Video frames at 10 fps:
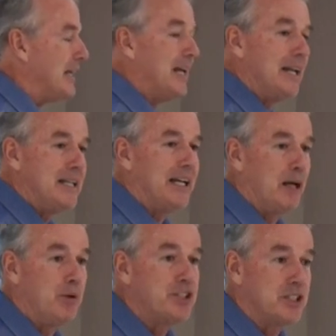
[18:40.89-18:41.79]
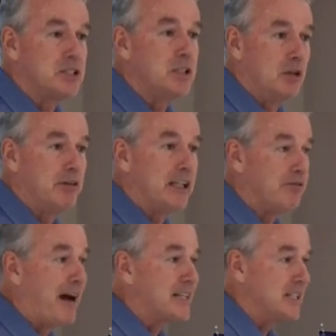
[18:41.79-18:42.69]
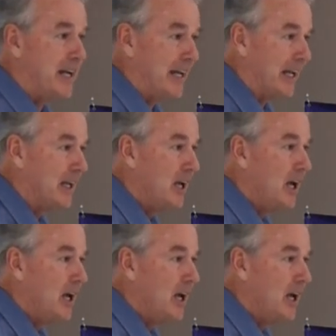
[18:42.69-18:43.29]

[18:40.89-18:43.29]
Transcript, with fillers: it in India, which is you know really fascinating